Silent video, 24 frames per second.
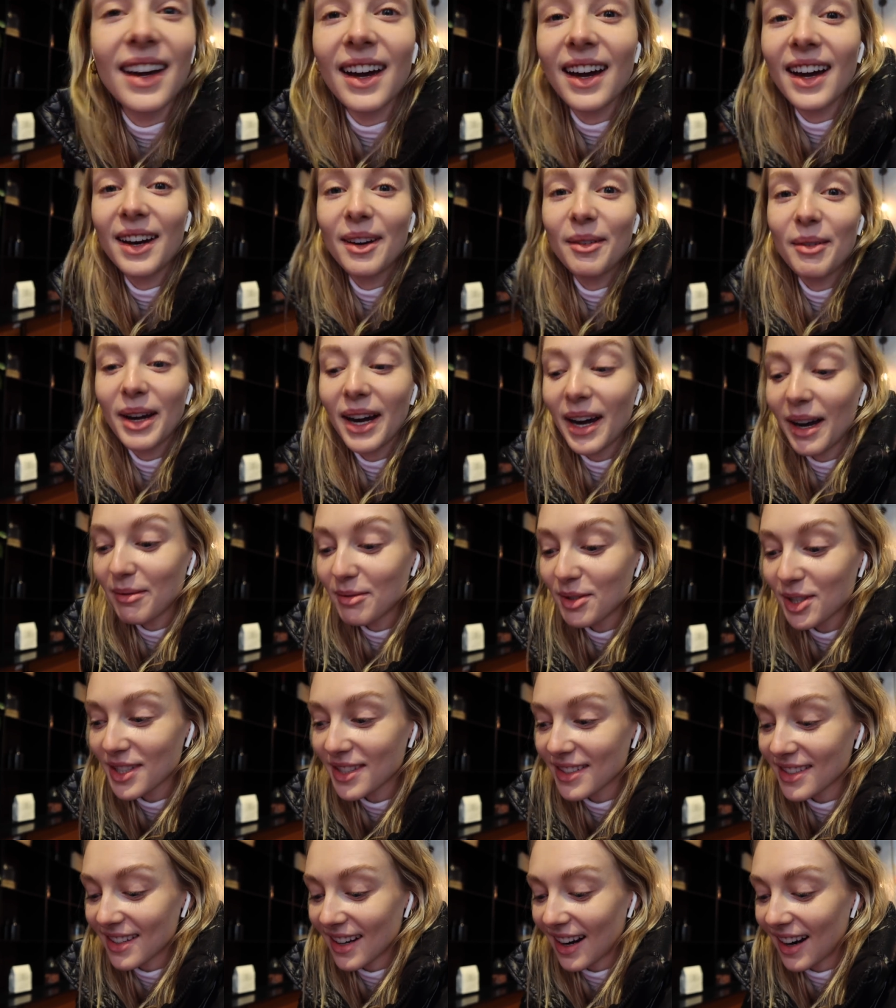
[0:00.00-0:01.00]
Anyway, I'm
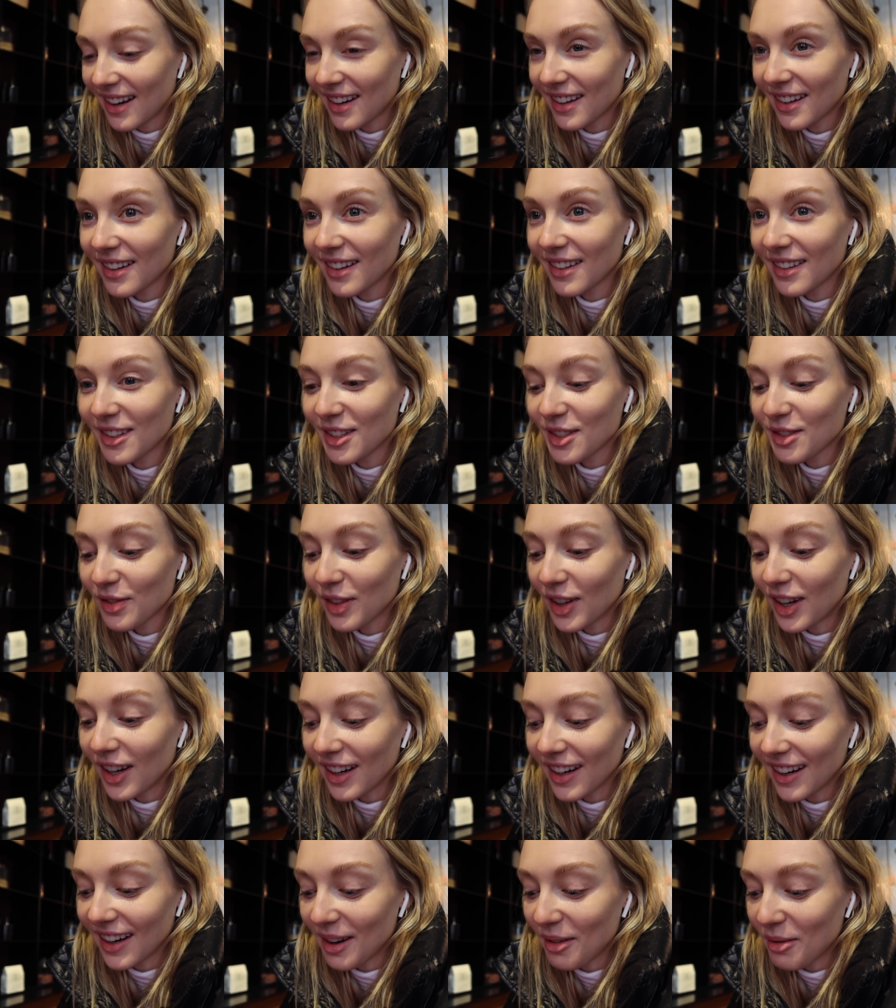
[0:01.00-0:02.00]
just editing this
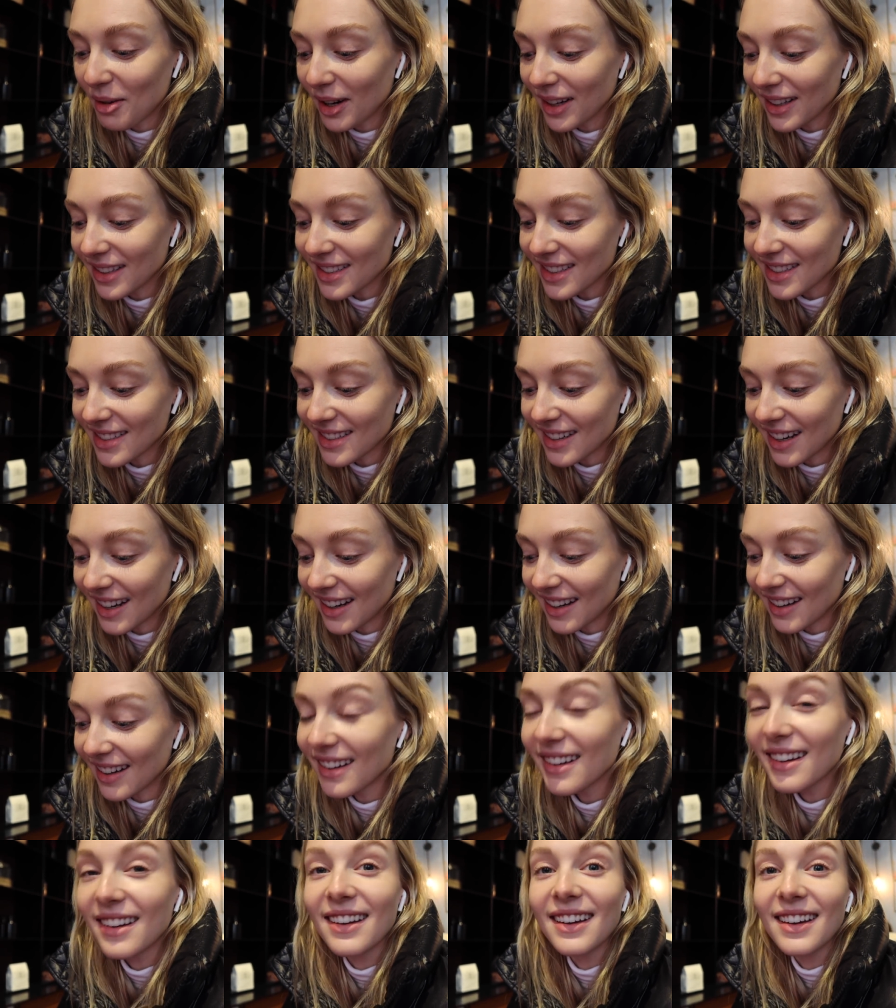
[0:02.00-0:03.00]
vlog and I wanted to say
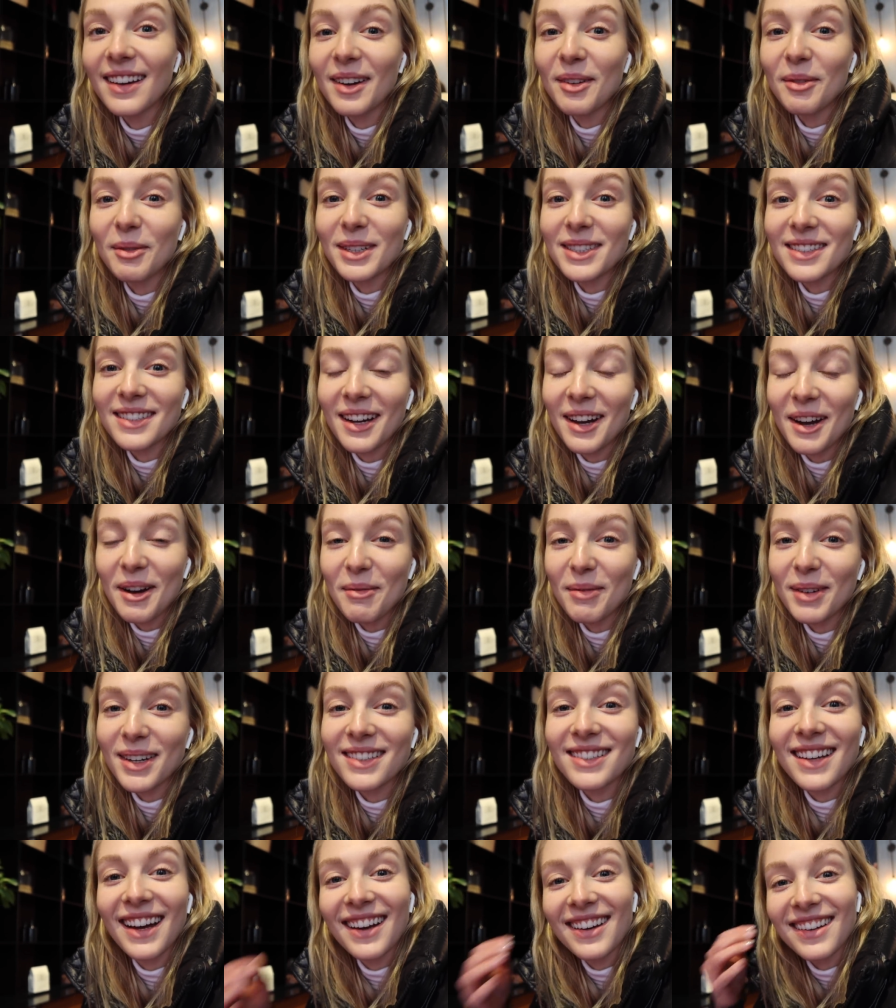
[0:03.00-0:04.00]
what's up
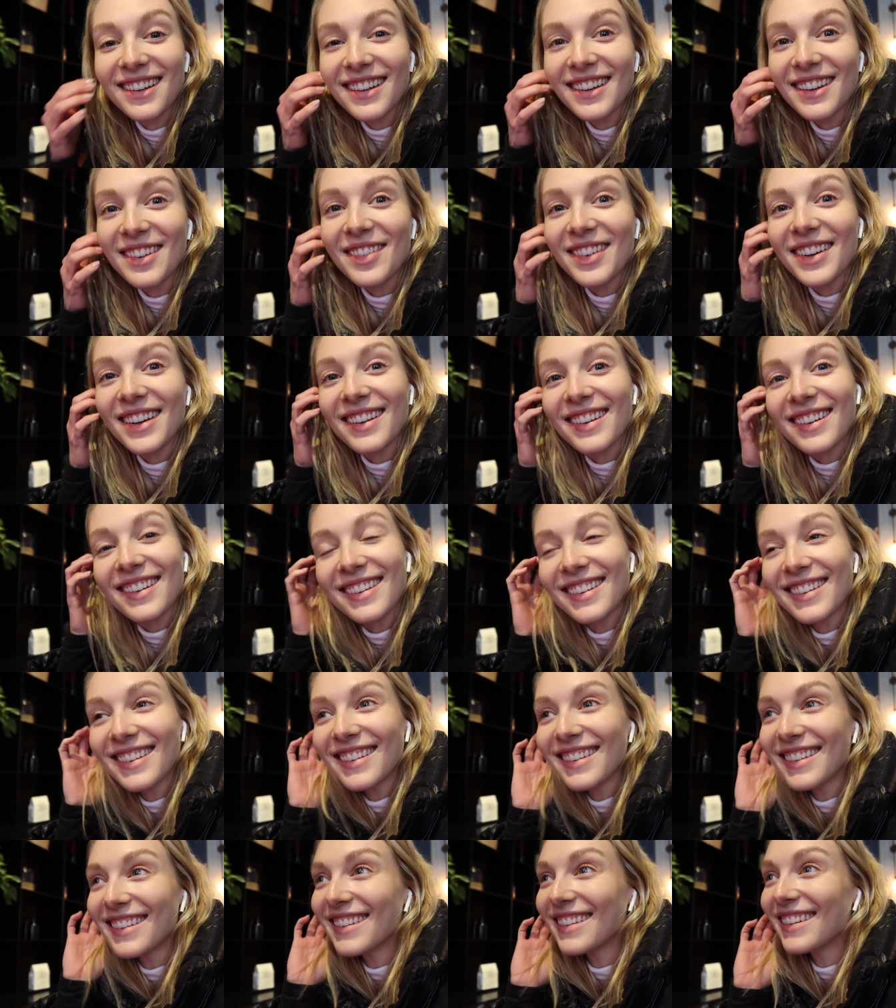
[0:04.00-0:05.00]
because I didn't even
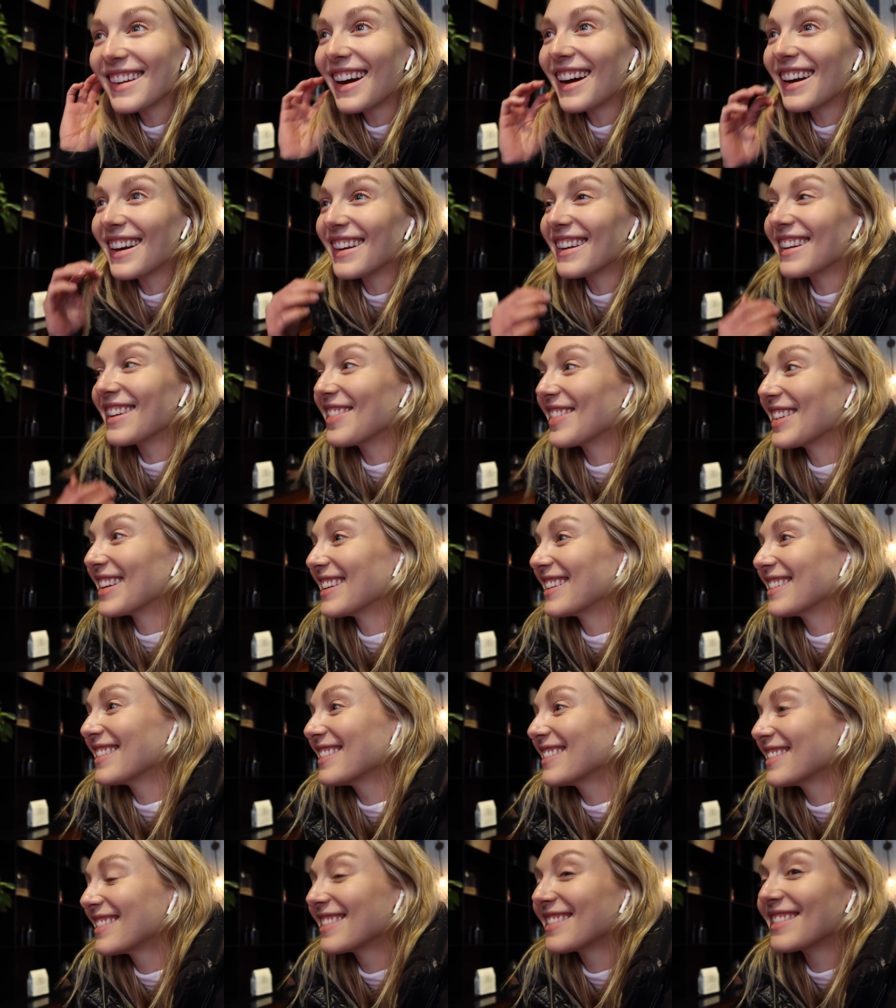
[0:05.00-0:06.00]
I didn't even
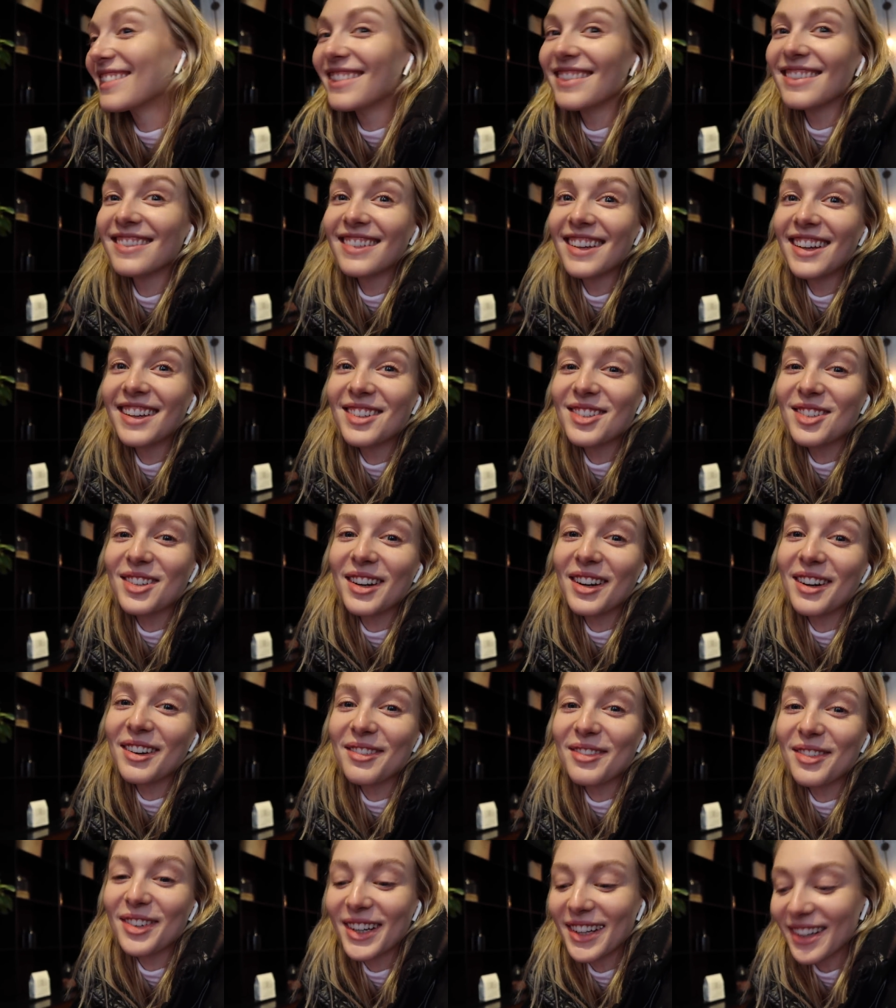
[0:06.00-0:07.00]
intro
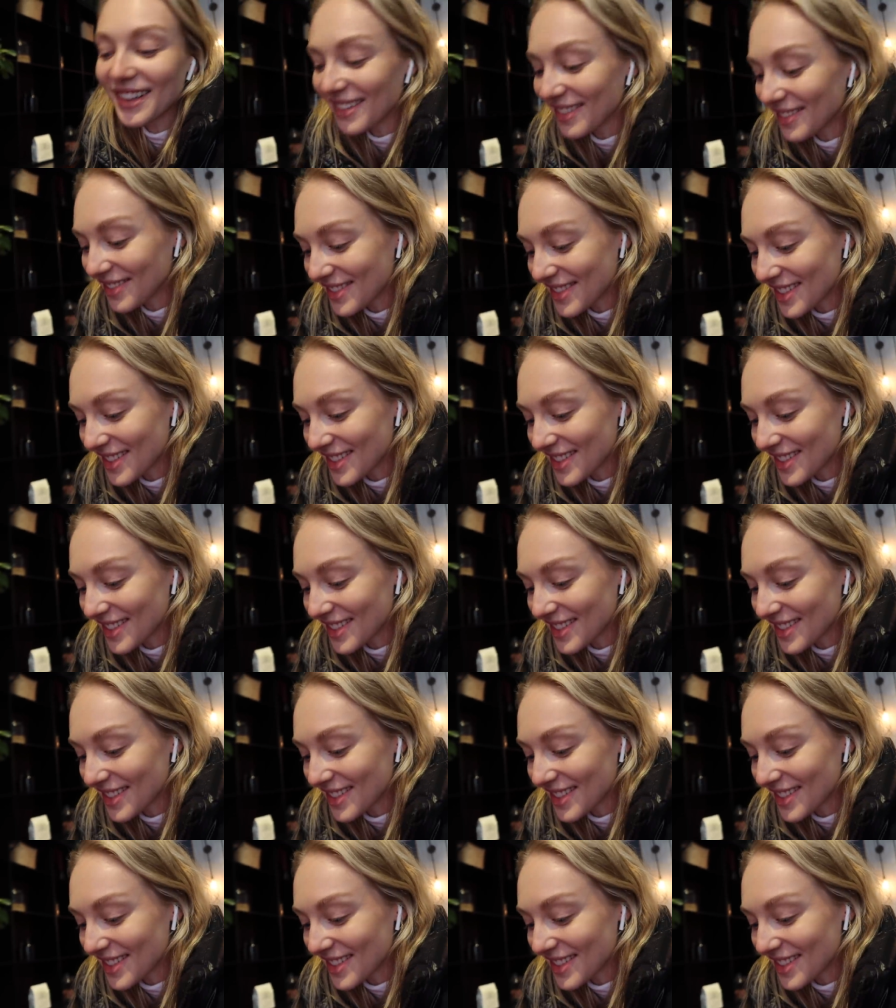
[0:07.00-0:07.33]
it for you.